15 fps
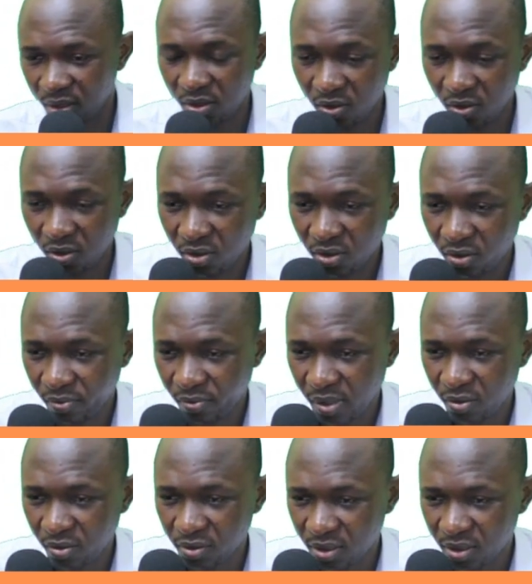The original
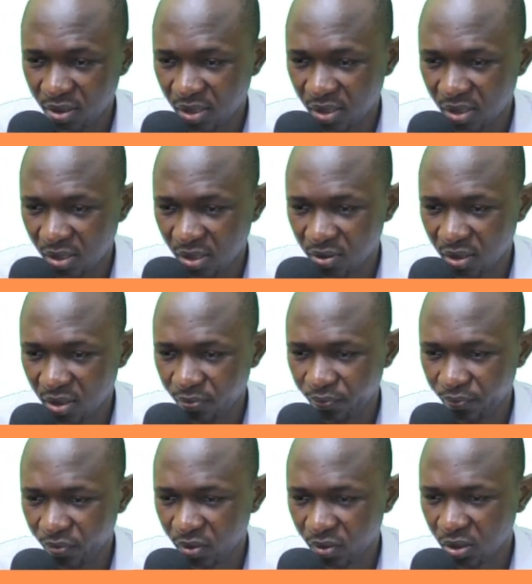value was 7,000.
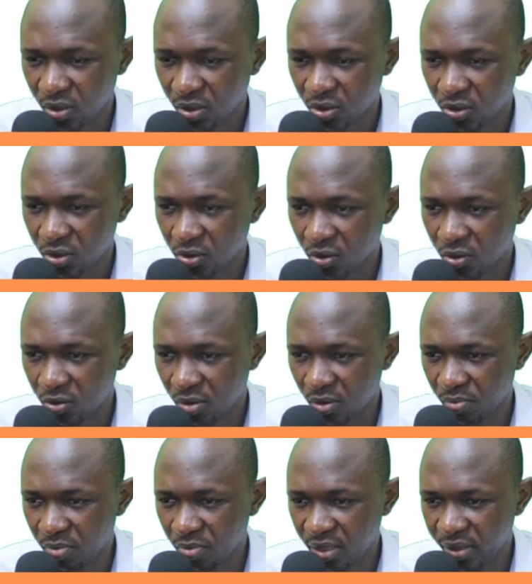So it will
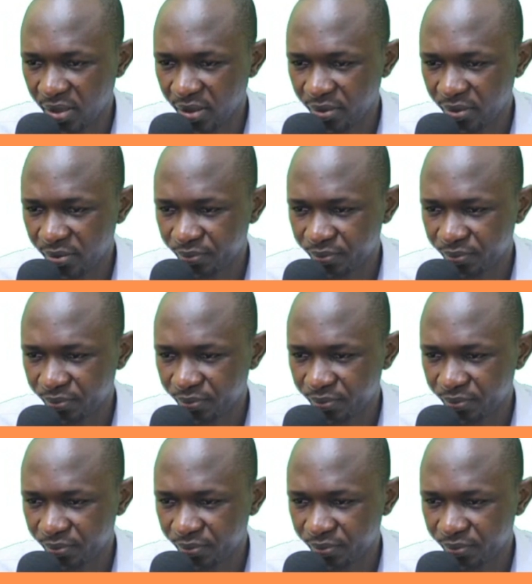be